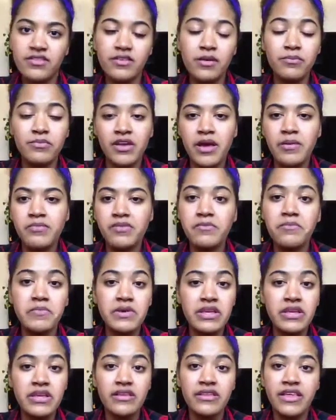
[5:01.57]
sometimes
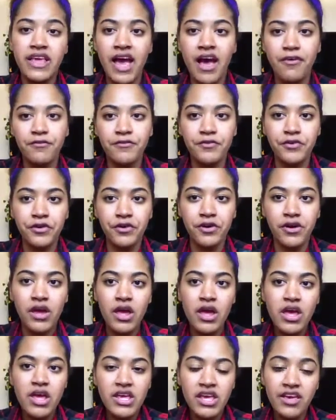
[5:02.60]
immediately after
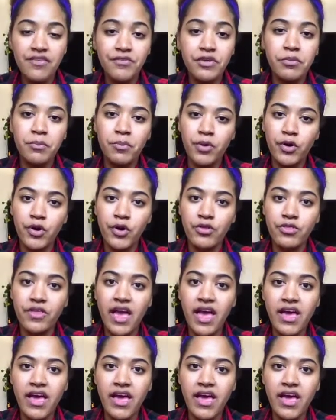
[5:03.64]
giving birth,